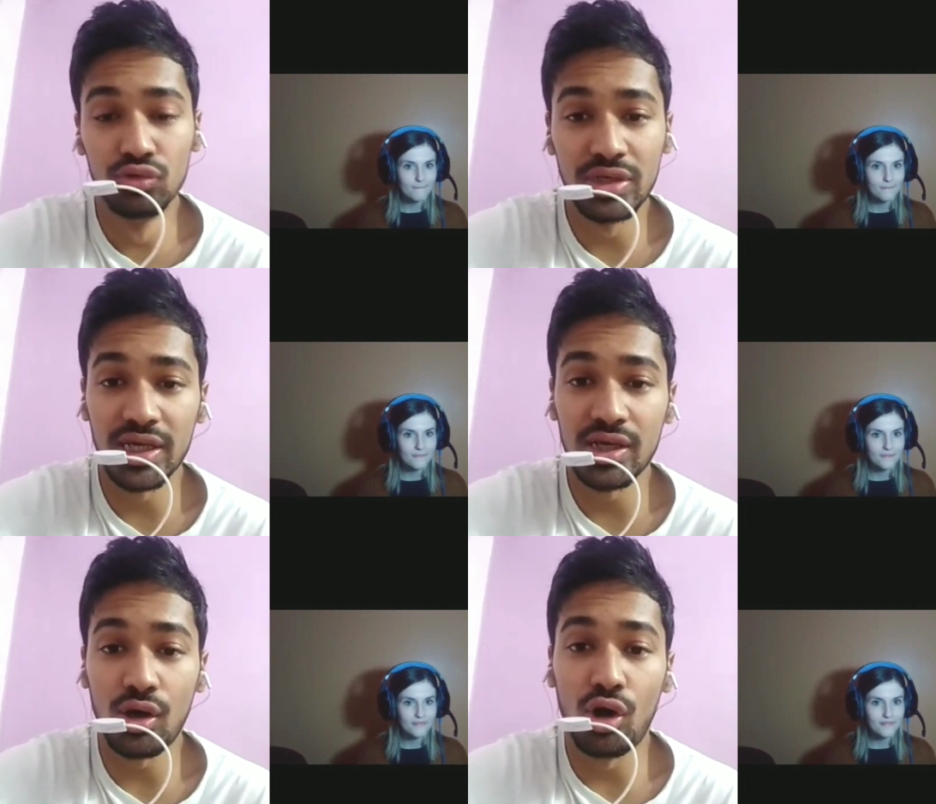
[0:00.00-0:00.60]

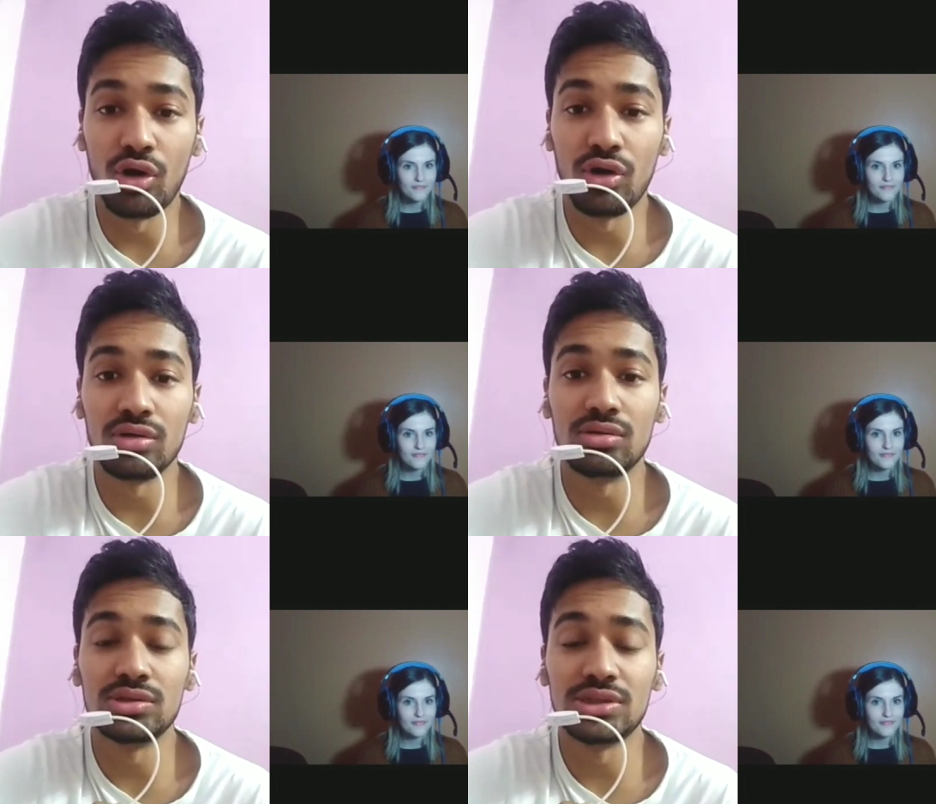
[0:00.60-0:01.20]
Speaker 1: UK,
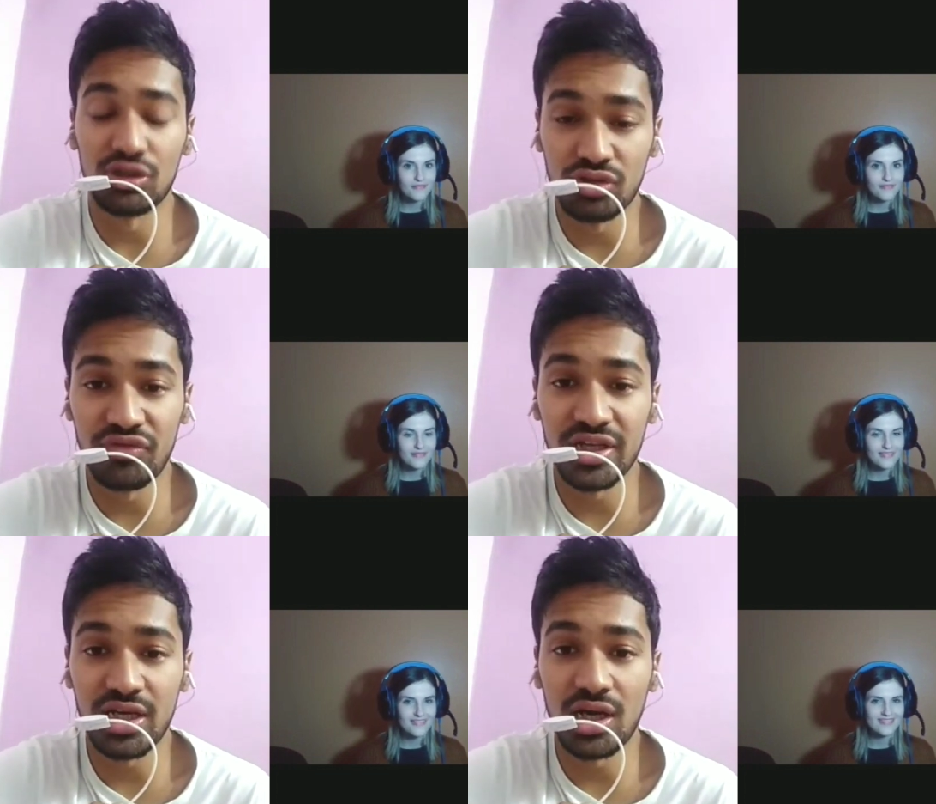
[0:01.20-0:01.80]
or South
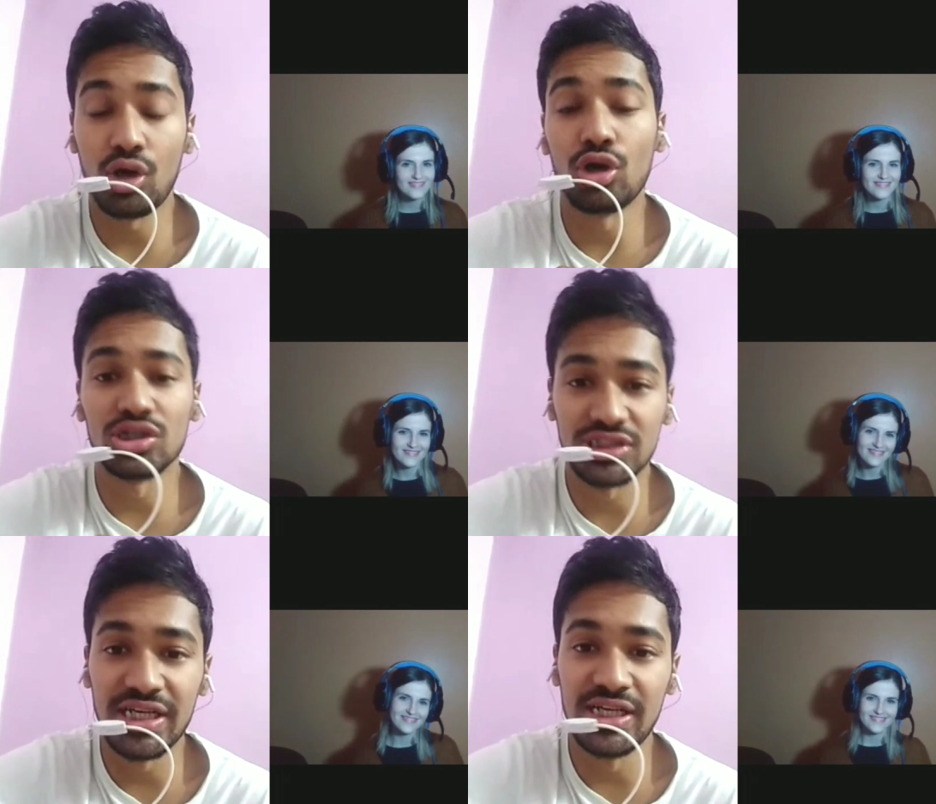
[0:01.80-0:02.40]
Africa or
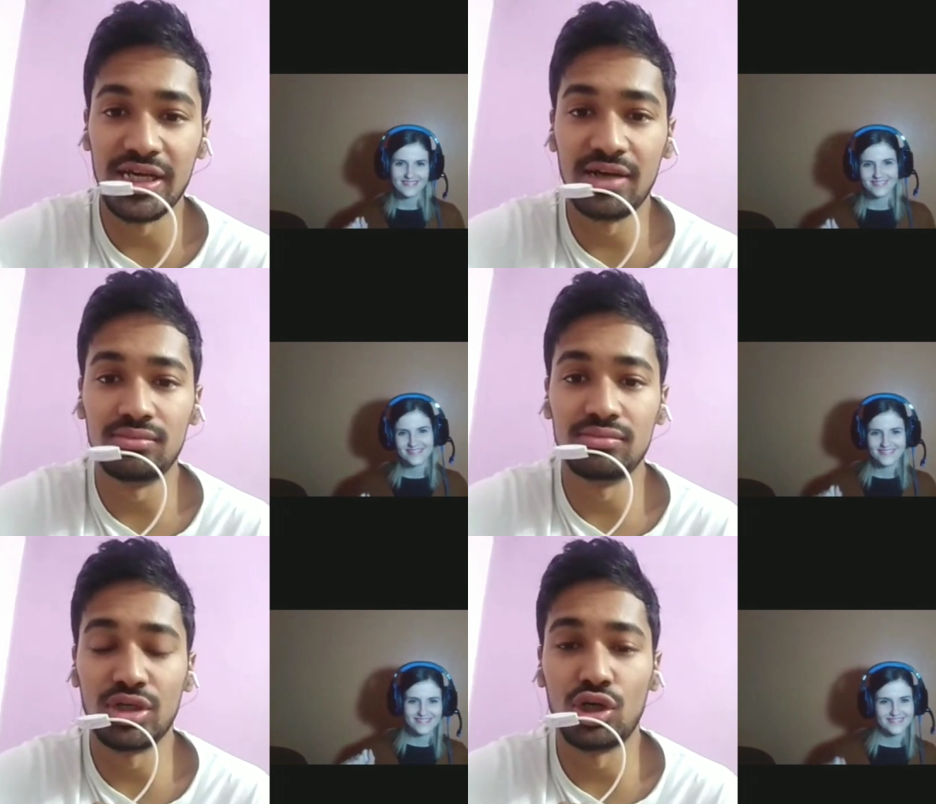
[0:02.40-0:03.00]
Australia
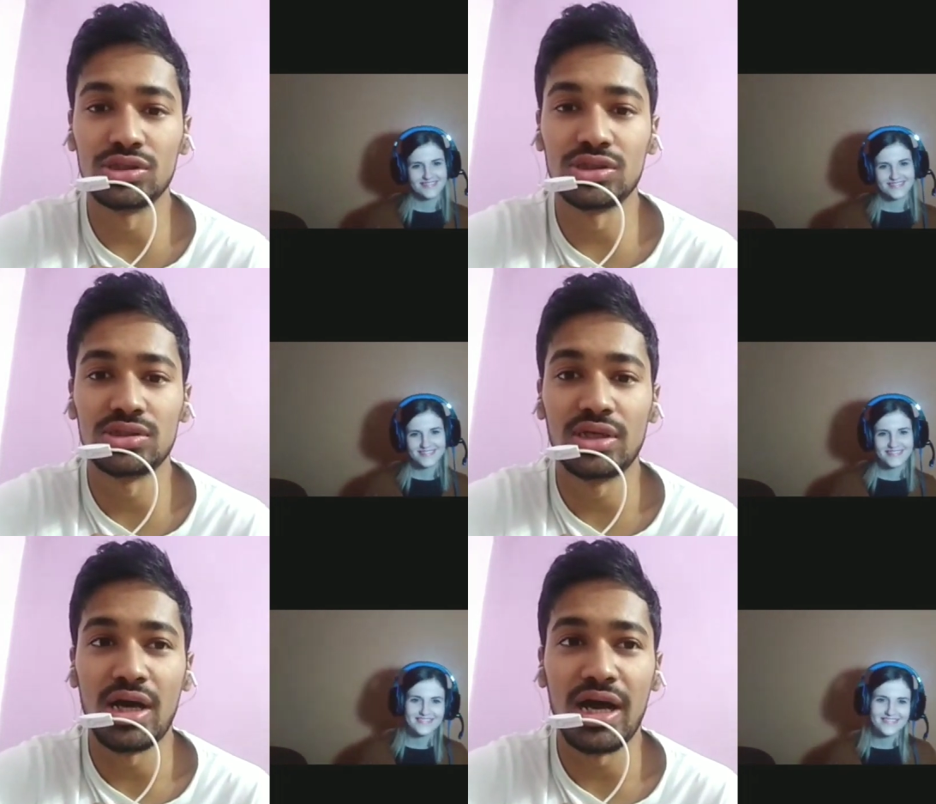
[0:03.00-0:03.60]
because
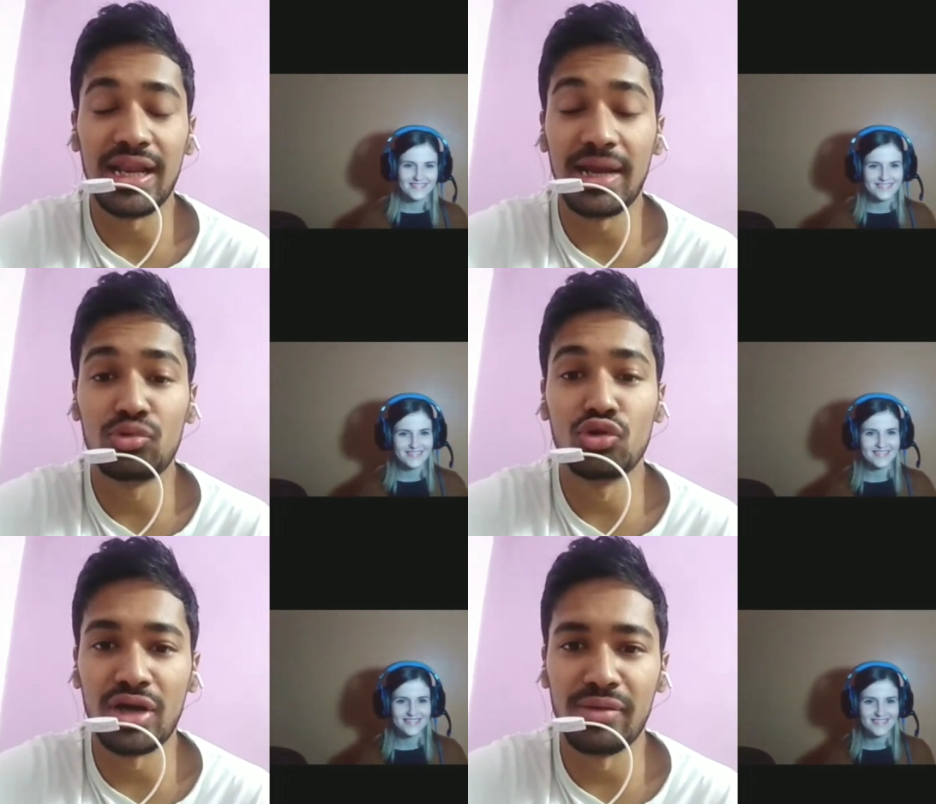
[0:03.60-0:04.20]
I love
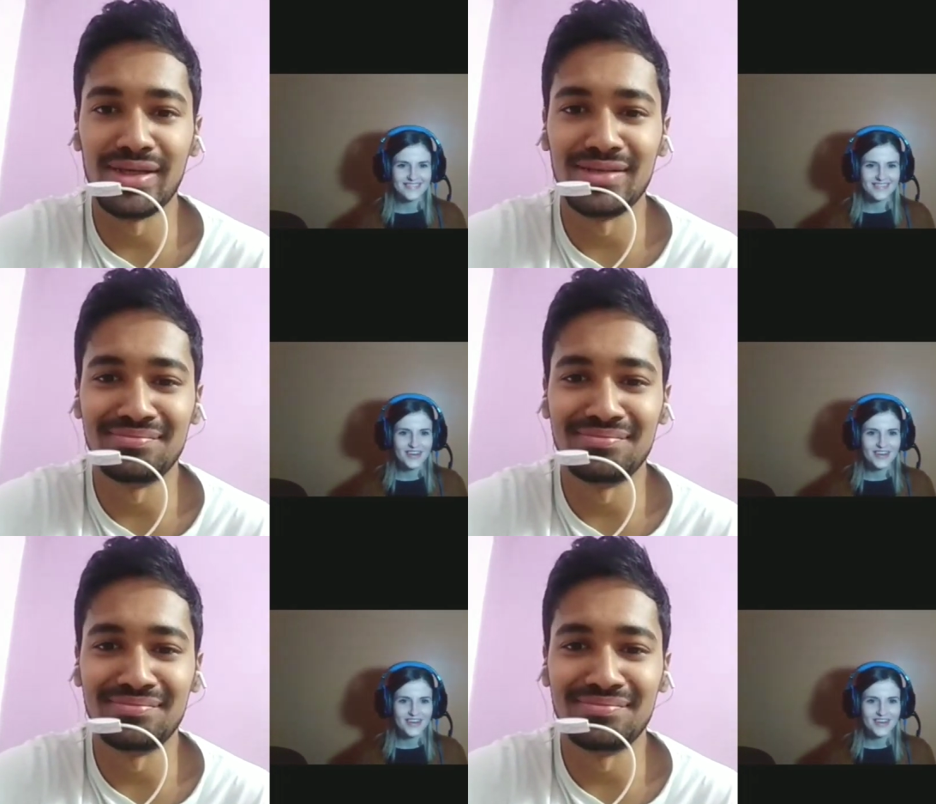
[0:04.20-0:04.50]
to travel.